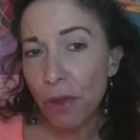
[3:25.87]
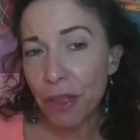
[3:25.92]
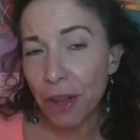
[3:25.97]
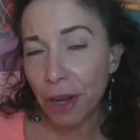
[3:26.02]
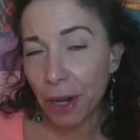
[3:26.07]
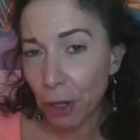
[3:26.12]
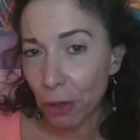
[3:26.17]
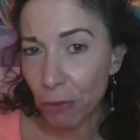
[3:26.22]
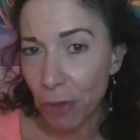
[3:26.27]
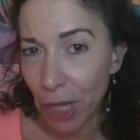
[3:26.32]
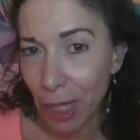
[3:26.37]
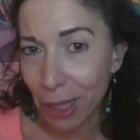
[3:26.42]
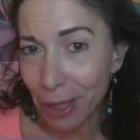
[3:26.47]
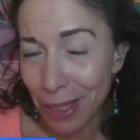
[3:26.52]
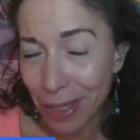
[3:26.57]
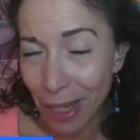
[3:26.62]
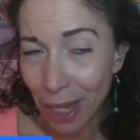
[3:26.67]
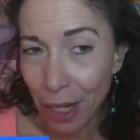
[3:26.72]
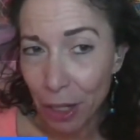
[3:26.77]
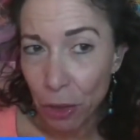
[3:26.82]
they're correctly
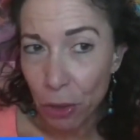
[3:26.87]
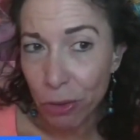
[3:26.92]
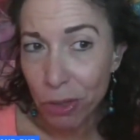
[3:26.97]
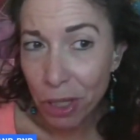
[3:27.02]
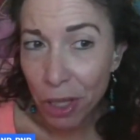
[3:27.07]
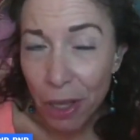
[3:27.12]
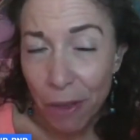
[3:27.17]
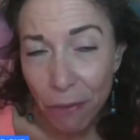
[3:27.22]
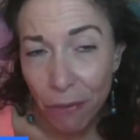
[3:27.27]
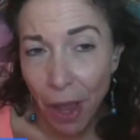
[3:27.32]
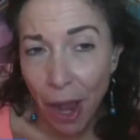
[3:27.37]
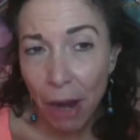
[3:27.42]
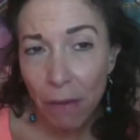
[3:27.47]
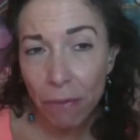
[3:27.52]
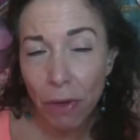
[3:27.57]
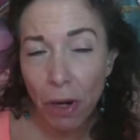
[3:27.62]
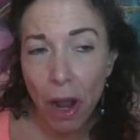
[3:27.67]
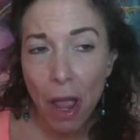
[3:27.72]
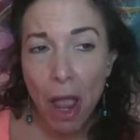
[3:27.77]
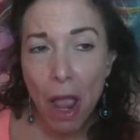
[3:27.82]
diagnosed, if
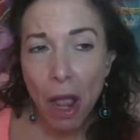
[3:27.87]
ever.